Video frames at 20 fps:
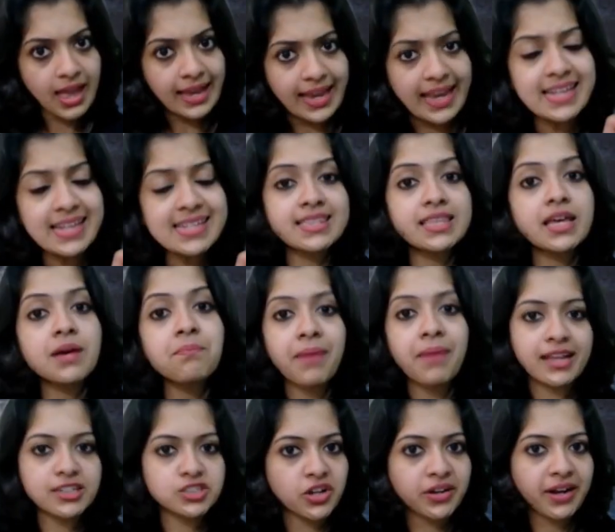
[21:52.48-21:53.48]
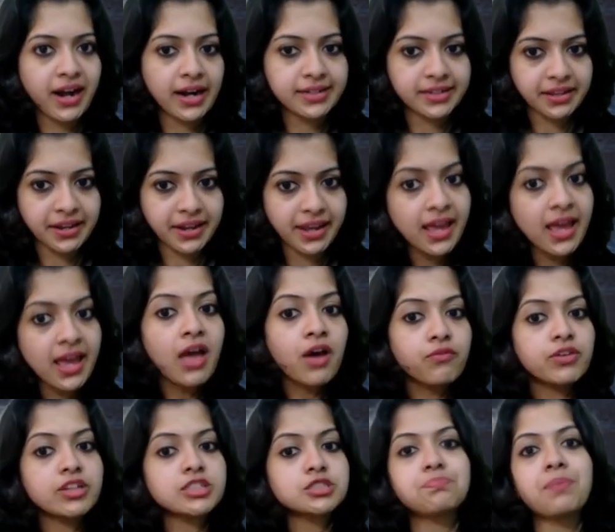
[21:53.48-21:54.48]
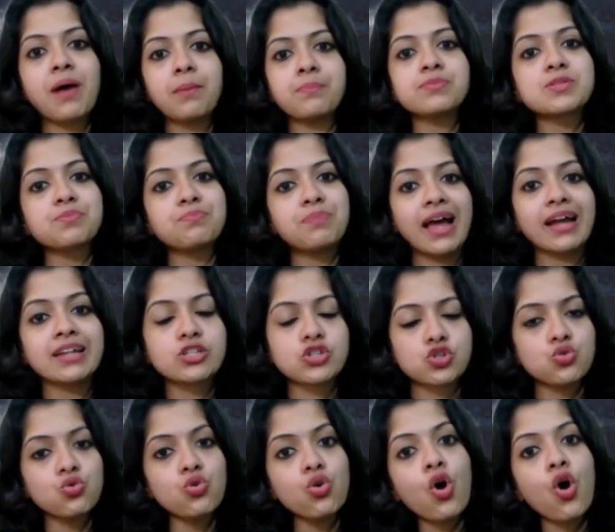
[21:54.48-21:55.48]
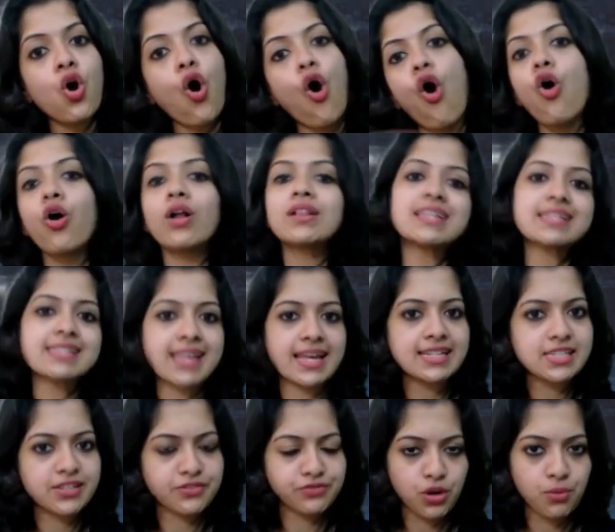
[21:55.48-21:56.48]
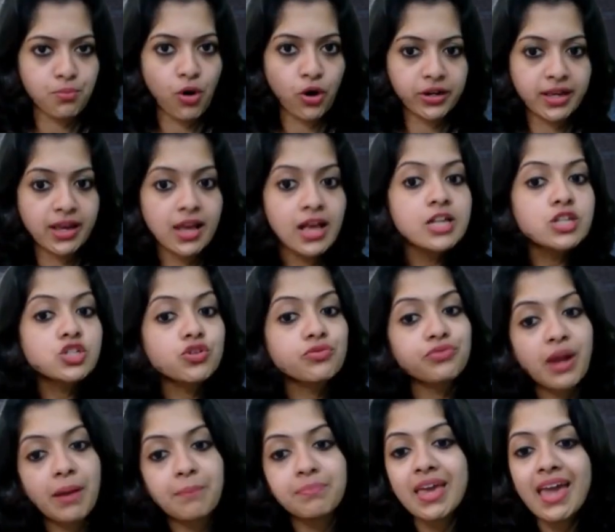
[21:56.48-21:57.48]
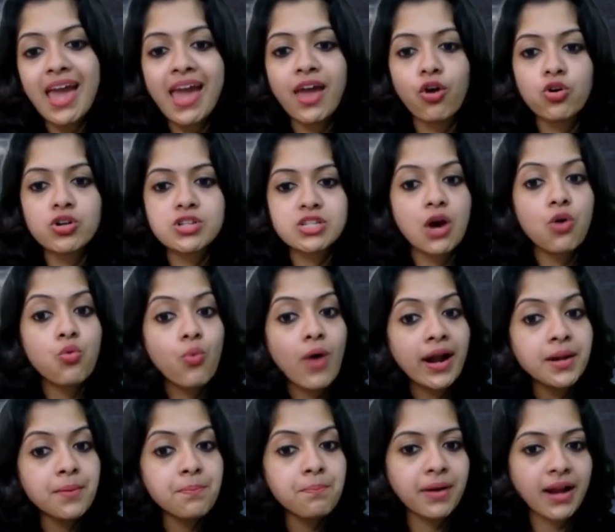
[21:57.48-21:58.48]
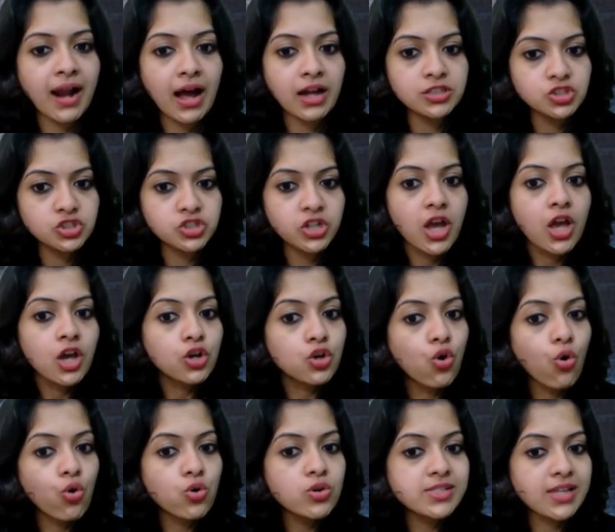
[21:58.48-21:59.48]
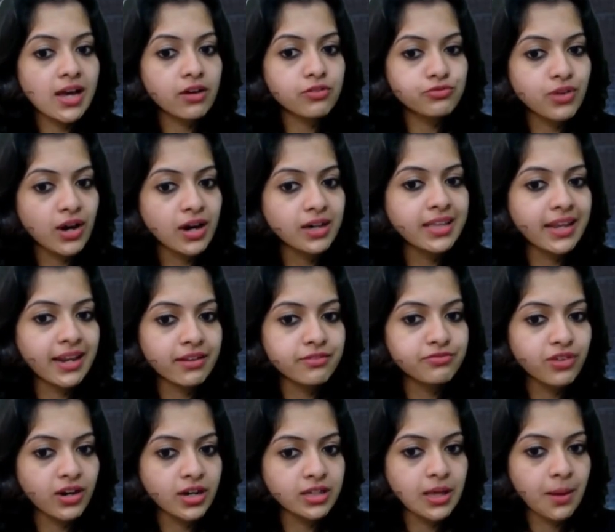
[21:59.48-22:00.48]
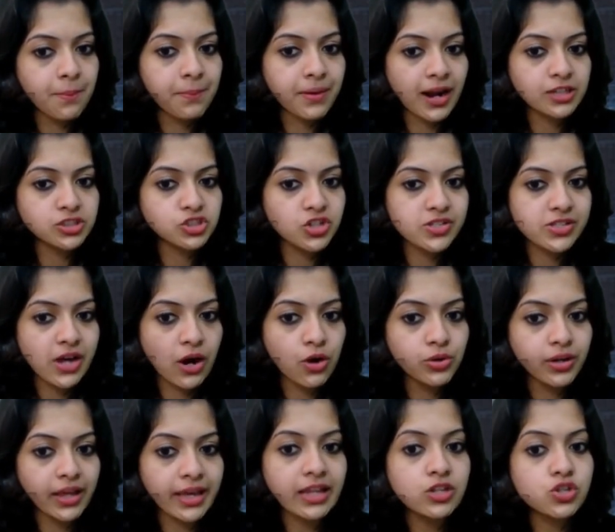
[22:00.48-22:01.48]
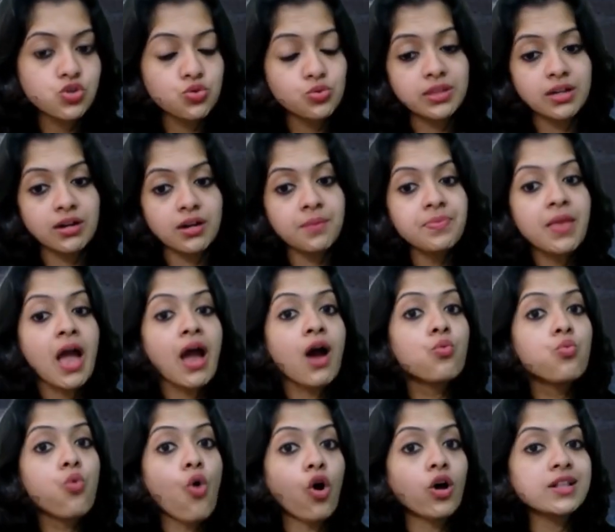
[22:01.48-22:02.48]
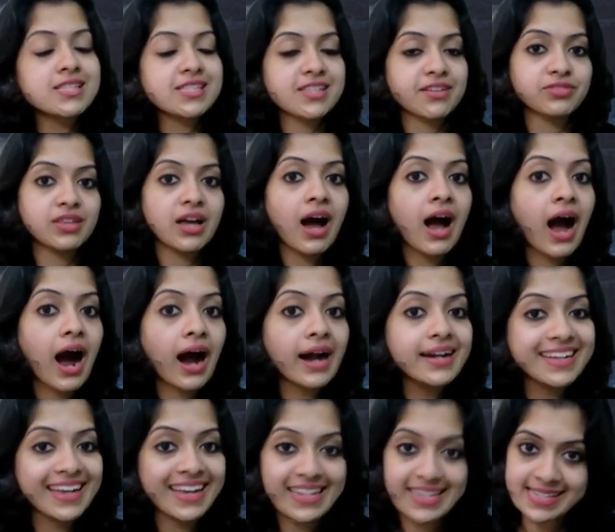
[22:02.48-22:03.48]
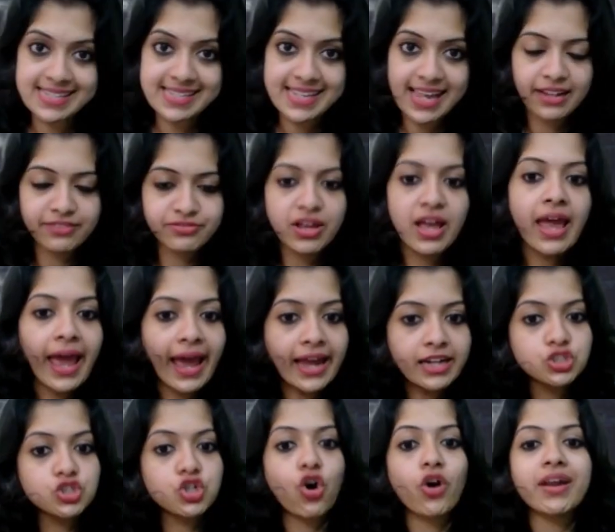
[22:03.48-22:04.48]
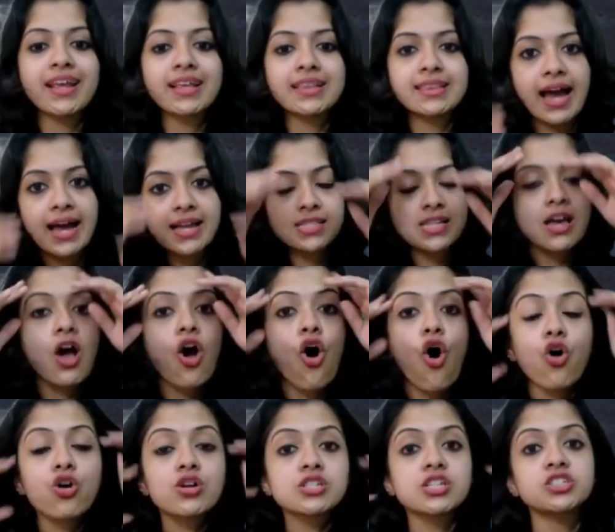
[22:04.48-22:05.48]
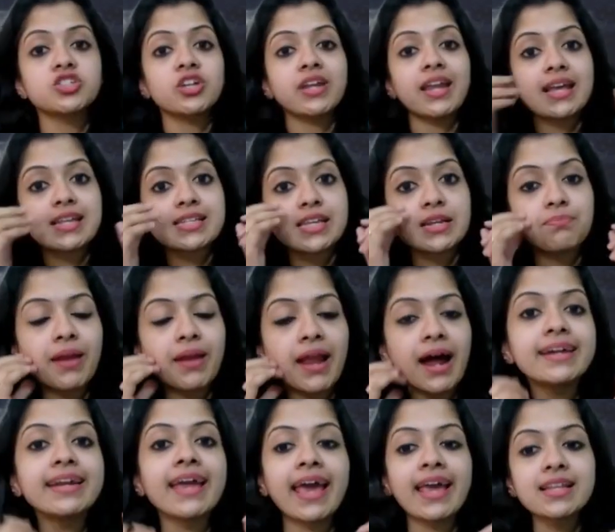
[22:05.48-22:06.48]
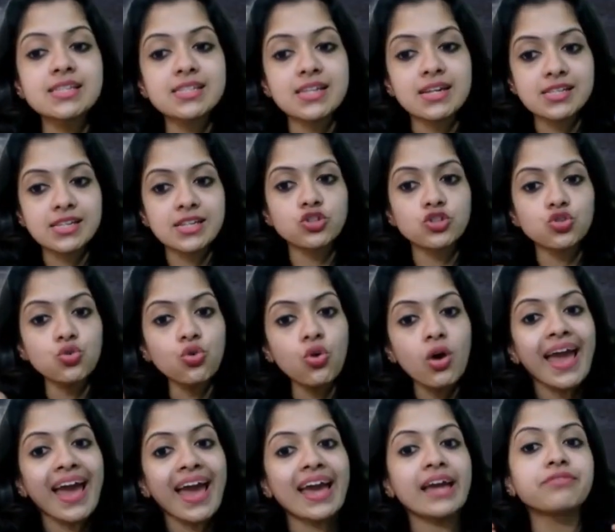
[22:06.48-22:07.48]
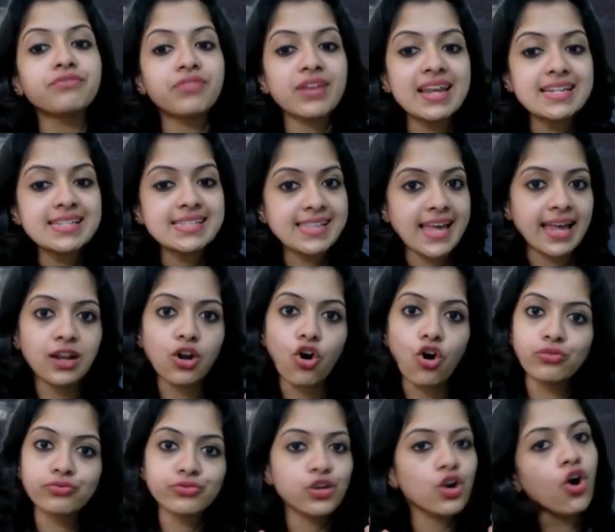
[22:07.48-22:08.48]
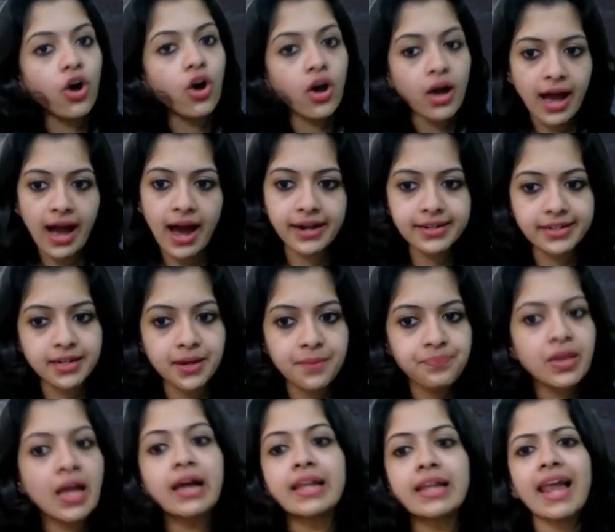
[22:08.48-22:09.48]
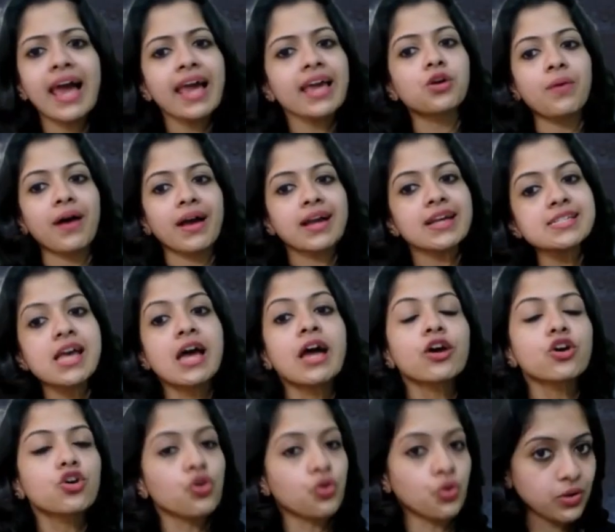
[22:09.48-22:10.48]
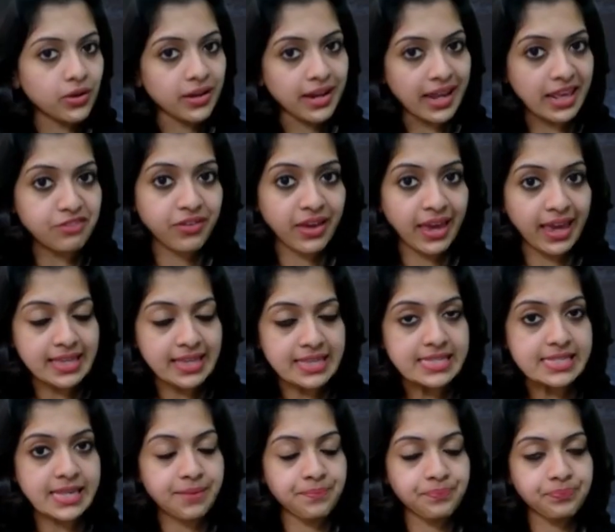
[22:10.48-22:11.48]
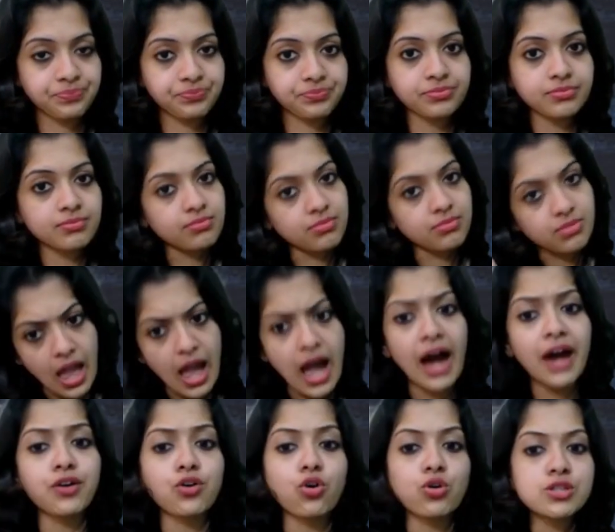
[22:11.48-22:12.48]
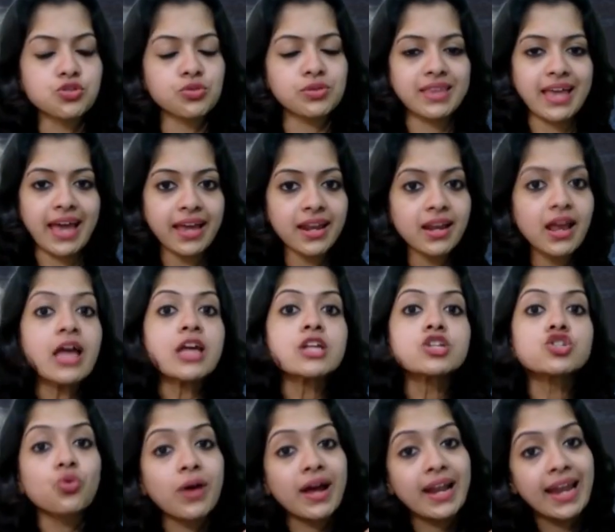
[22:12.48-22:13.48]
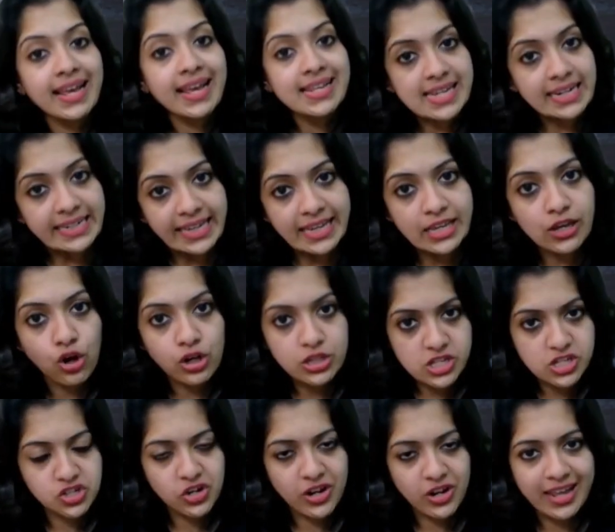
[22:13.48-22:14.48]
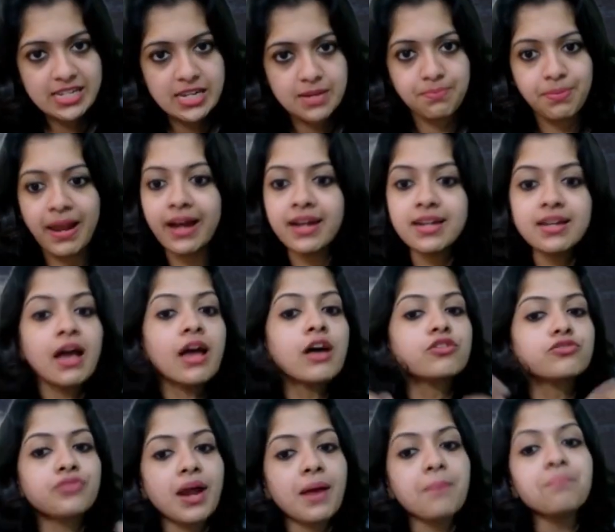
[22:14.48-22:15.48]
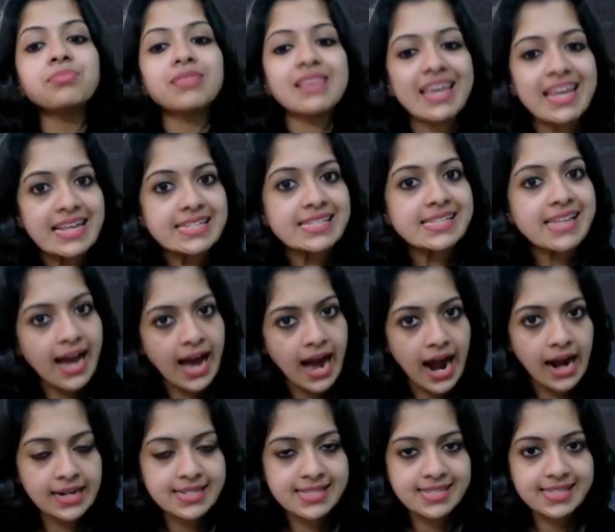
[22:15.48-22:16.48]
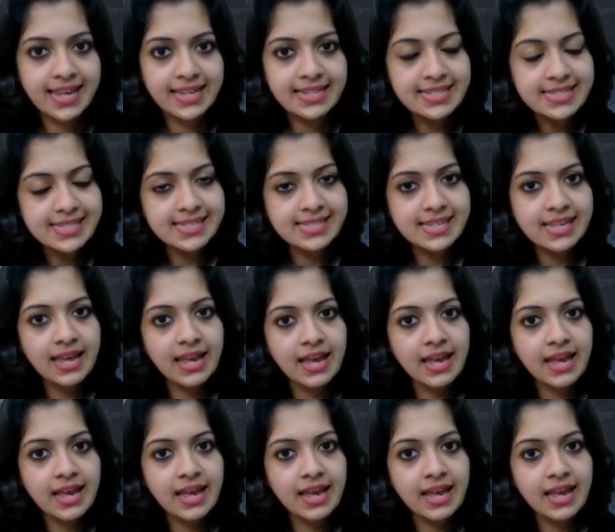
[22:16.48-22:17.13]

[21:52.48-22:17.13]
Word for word: is the major artery which pumps blood to all the cells of your body. So from the aorta, one branch goes further and further, branches out into the walls of the heart itself, ensuring that oxygenated blood enters into every cell of your heart. Likewise, coronary veins are also there to collect deoxygenated blood from these heart cells